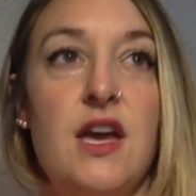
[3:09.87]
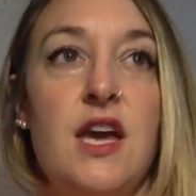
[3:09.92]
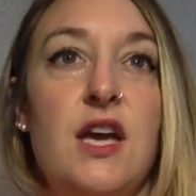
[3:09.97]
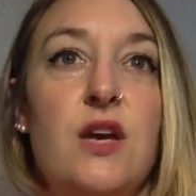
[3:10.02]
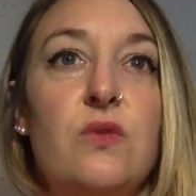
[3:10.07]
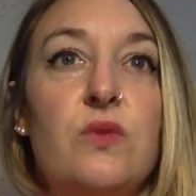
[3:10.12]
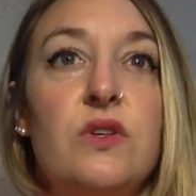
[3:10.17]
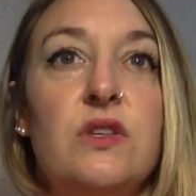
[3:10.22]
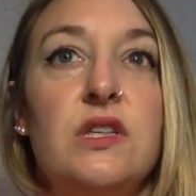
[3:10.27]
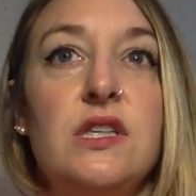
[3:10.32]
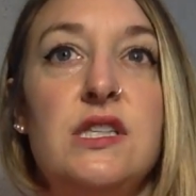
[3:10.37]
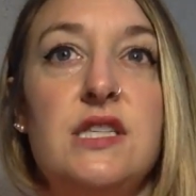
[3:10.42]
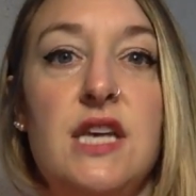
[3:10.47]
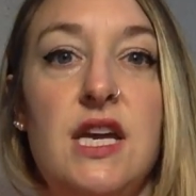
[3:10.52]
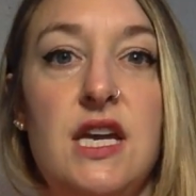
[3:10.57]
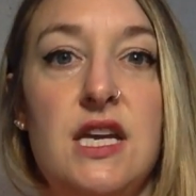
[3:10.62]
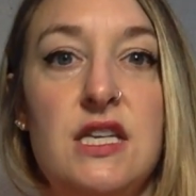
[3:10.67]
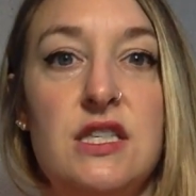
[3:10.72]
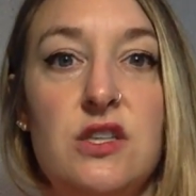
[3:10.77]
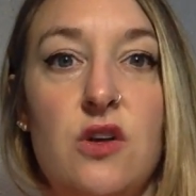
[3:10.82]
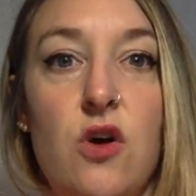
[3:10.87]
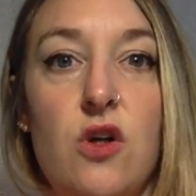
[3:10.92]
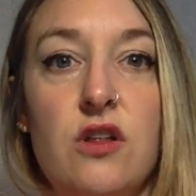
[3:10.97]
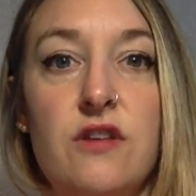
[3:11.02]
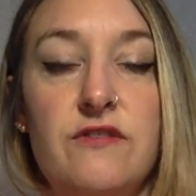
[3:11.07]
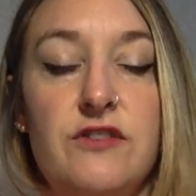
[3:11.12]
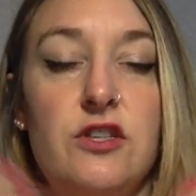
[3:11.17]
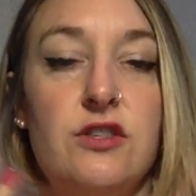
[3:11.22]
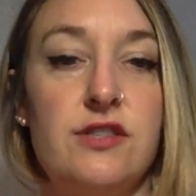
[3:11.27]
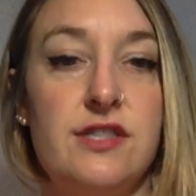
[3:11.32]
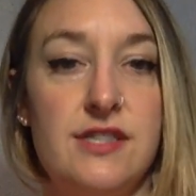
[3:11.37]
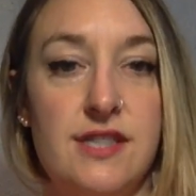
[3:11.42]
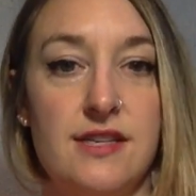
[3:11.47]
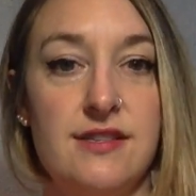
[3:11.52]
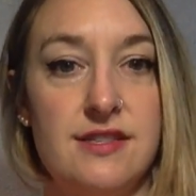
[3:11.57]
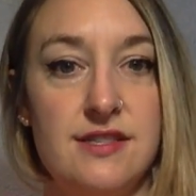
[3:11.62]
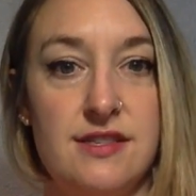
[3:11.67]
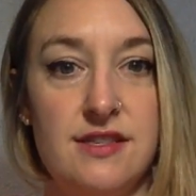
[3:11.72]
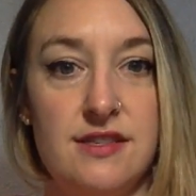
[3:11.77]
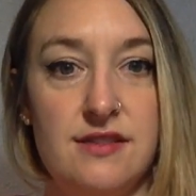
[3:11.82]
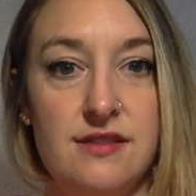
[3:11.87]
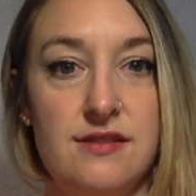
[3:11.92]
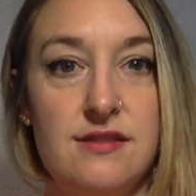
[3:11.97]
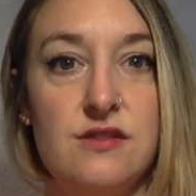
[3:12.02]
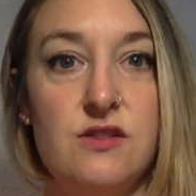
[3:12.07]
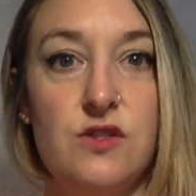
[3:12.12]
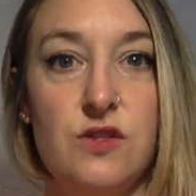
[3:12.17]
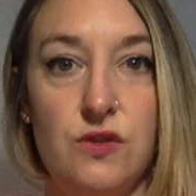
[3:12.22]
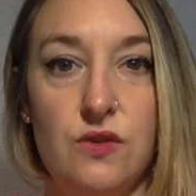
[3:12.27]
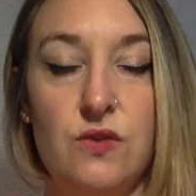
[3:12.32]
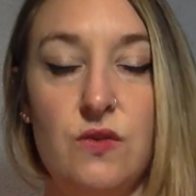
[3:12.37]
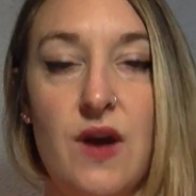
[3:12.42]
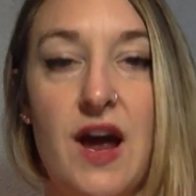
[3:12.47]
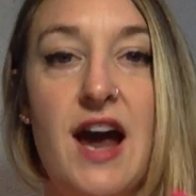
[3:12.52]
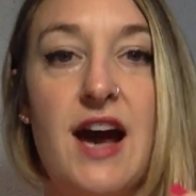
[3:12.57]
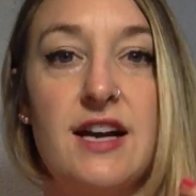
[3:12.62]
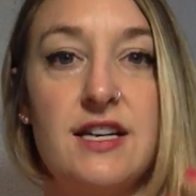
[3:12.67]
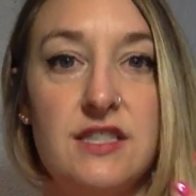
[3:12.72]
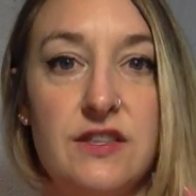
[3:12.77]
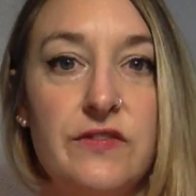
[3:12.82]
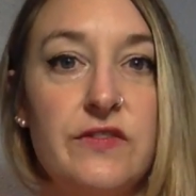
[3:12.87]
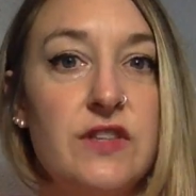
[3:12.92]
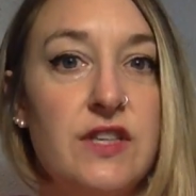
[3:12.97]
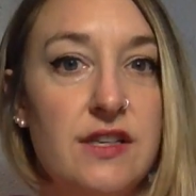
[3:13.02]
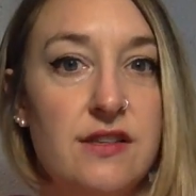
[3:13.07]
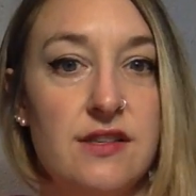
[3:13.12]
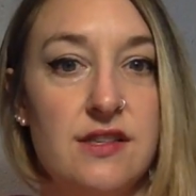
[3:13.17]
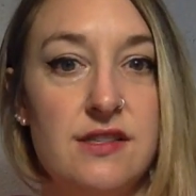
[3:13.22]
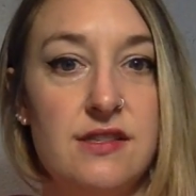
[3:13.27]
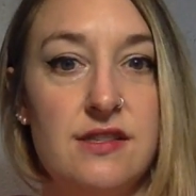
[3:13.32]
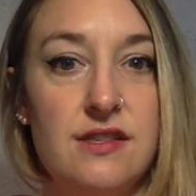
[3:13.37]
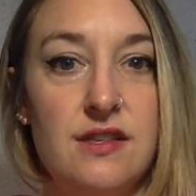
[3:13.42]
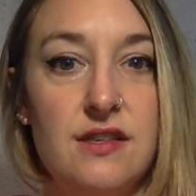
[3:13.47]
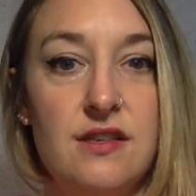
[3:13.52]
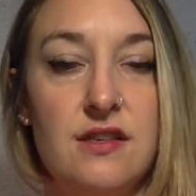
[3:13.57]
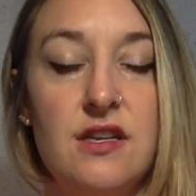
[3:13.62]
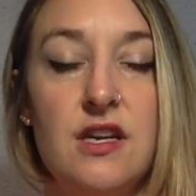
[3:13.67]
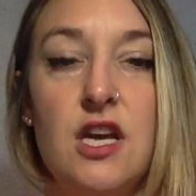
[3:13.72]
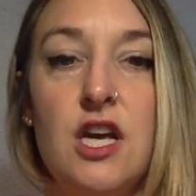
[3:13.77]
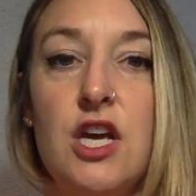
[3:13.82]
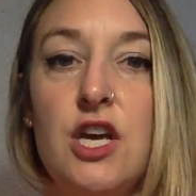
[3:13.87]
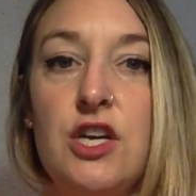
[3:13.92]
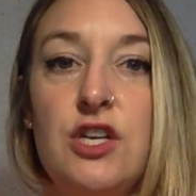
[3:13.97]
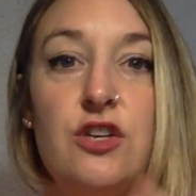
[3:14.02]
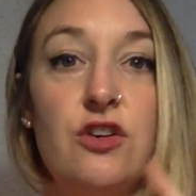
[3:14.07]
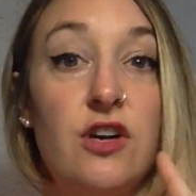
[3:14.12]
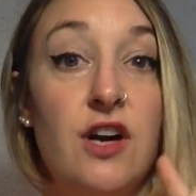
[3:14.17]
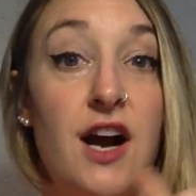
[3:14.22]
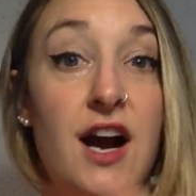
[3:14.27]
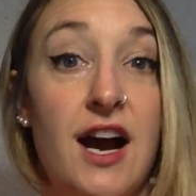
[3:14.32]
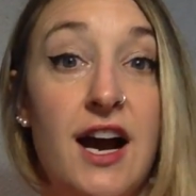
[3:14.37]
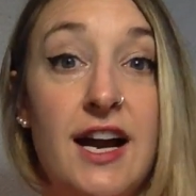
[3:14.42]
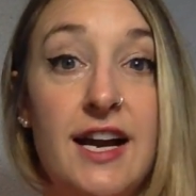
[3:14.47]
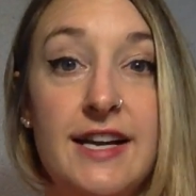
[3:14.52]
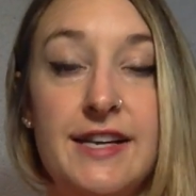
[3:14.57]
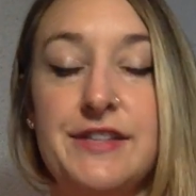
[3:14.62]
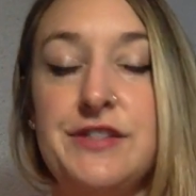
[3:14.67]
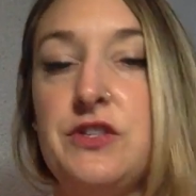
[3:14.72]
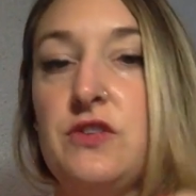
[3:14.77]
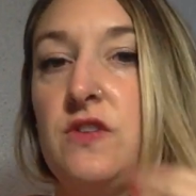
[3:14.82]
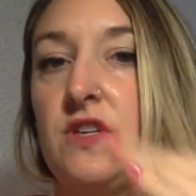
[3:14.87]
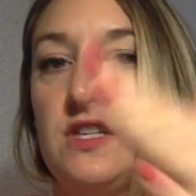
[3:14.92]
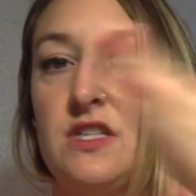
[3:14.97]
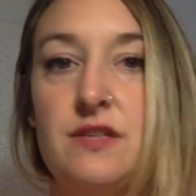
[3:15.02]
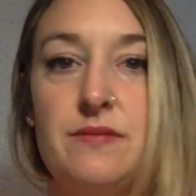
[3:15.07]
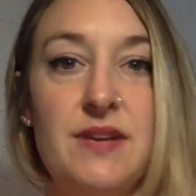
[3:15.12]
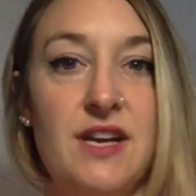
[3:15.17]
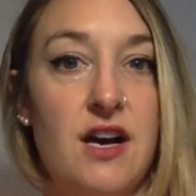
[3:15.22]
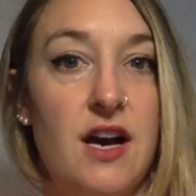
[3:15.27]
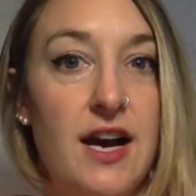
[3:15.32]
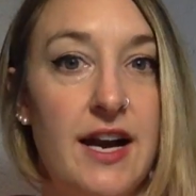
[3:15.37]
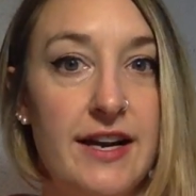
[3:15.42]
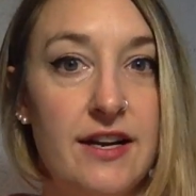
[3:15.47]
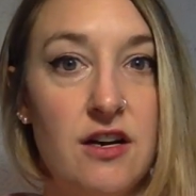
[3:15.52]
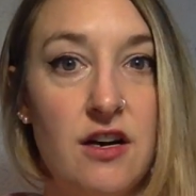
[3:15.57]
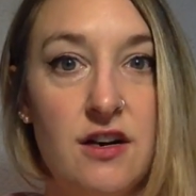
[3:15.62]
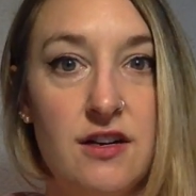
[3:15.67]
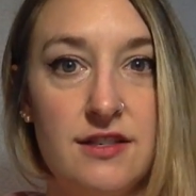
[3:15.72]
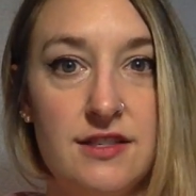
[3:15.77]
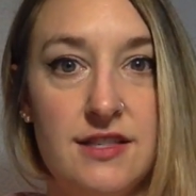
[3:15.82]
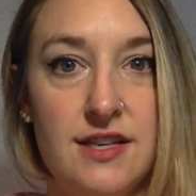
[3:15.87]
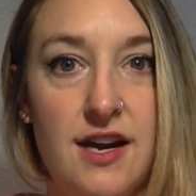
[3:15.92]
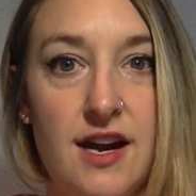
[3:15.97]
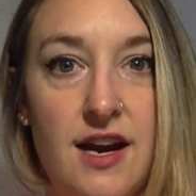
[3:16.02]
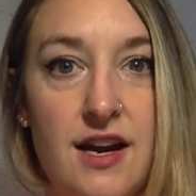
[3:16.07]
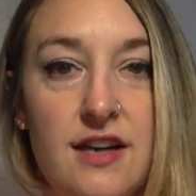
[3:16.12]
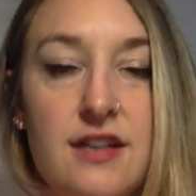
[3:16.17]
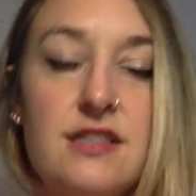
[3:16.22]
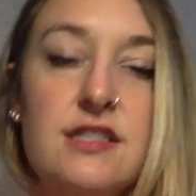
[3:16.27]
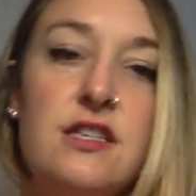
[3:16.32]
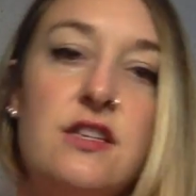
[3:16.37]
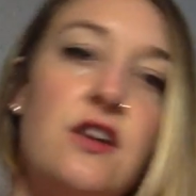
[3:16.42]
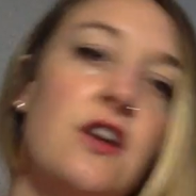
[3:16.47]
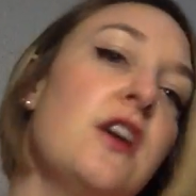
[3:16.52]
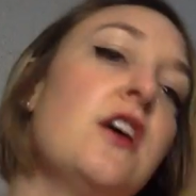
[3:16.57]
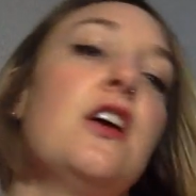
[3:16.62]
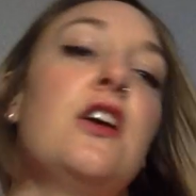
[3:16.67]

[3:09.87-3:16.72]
It really takes all of your senses to actively listen. Your eyes, you need to make eye contact.